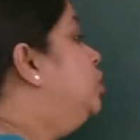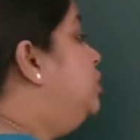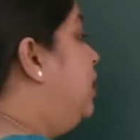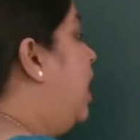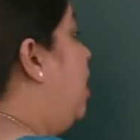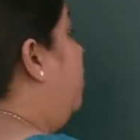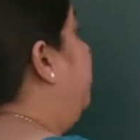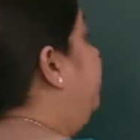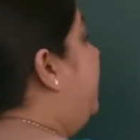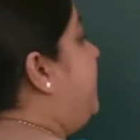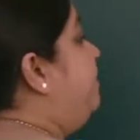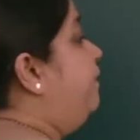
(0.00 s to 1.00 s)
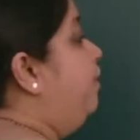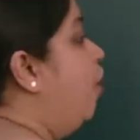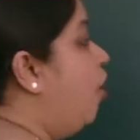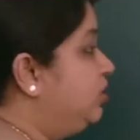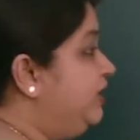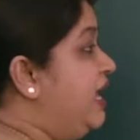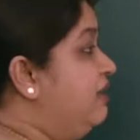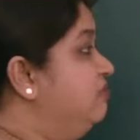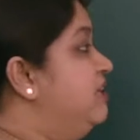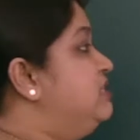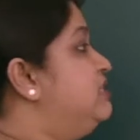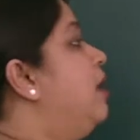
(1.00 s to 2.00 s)
Now by plotting
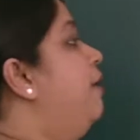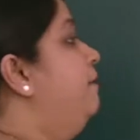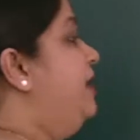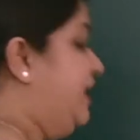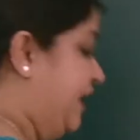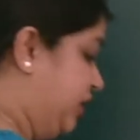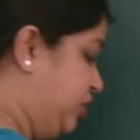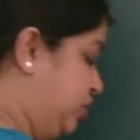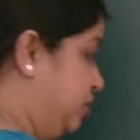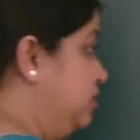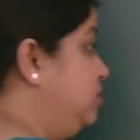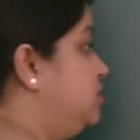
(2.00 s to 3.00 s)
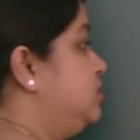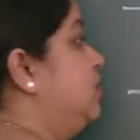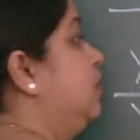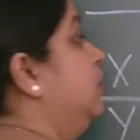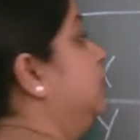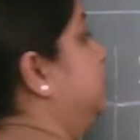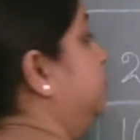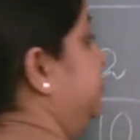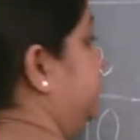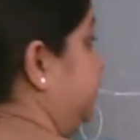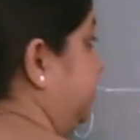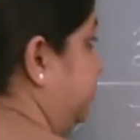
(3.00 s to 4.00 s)
these combinations,
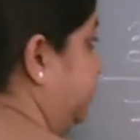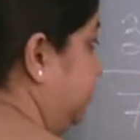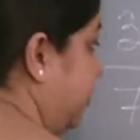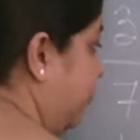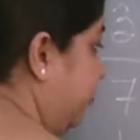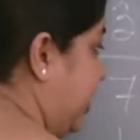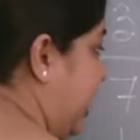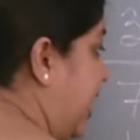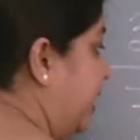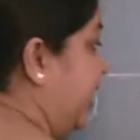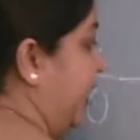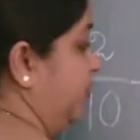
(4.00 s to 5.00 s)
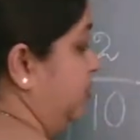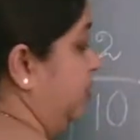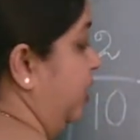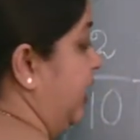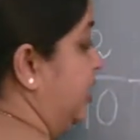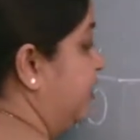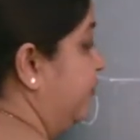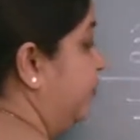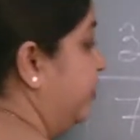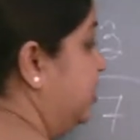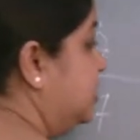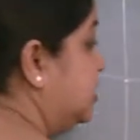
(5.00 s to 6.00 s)
we can get the
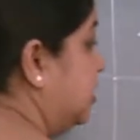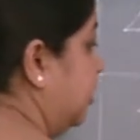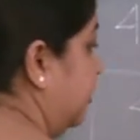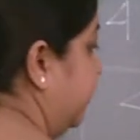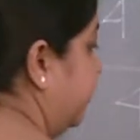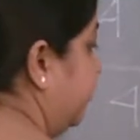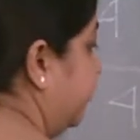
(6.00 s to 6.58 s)
indifference curve.